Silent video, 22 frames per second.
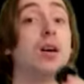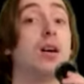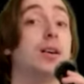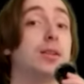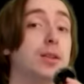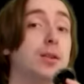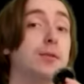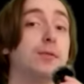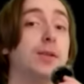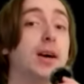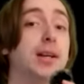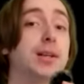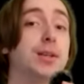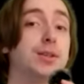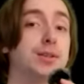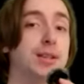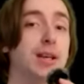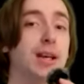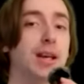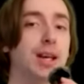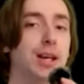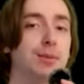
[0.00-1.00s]
On the final
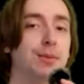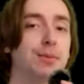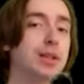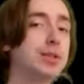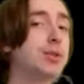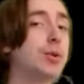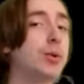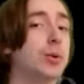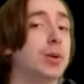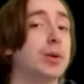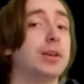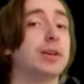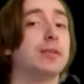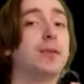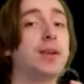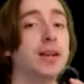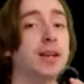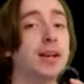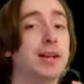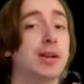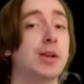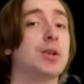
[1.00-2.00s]
day, a total of
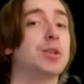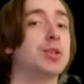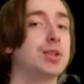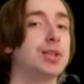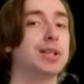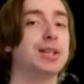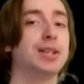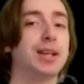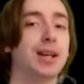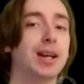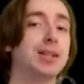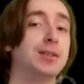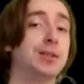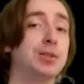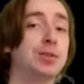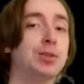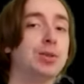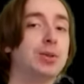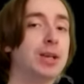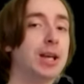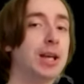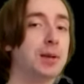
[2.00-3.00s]

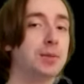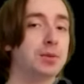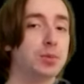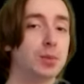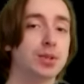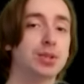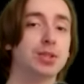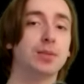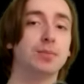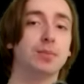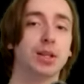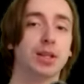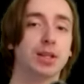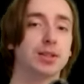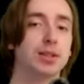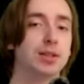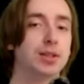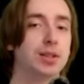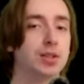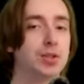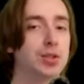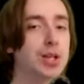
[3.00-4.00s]
992 games were submitted
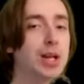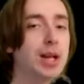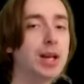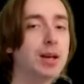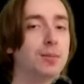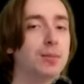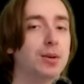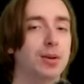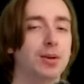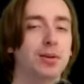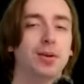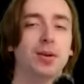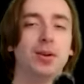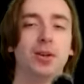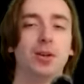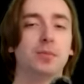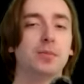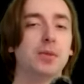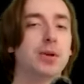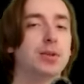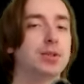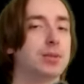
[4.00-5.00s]
to the jam,
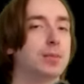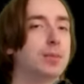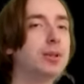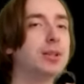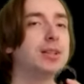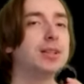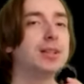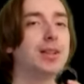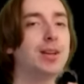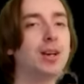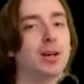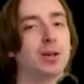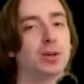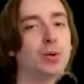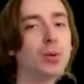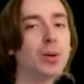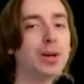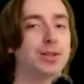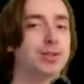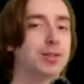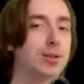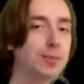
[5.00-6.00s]
almost but not
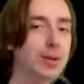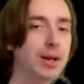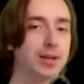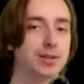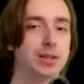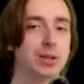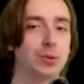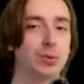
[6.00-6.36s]
quite surpassing